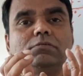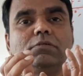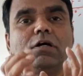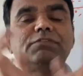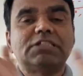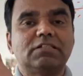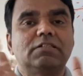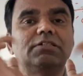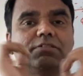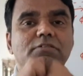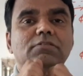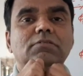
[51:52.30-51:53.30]
of the
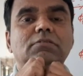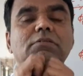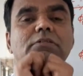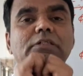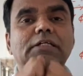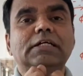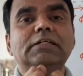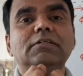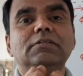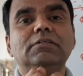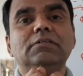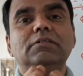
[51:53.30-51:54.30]
cylinder, and
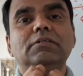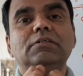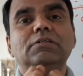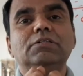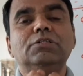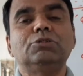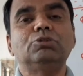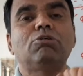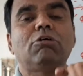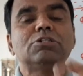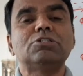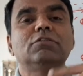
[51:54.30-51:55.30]
you
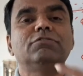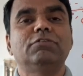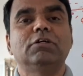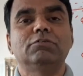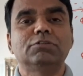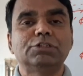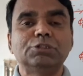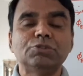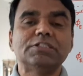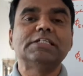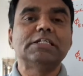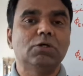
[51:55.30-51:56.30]
also found,
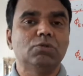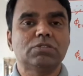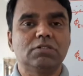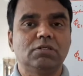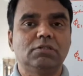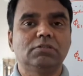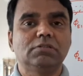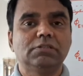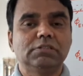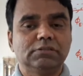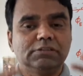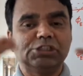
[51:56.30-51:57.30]
using Gauss law,
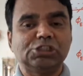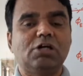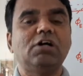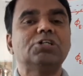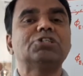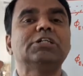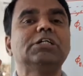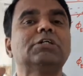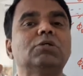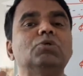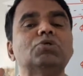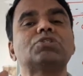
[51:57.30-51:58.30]
the charge
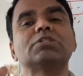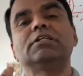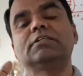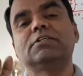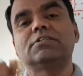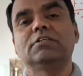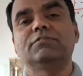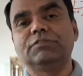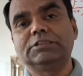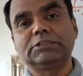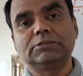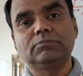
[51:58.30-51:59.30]
enclosed in the
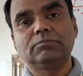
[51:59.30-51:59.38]
surface.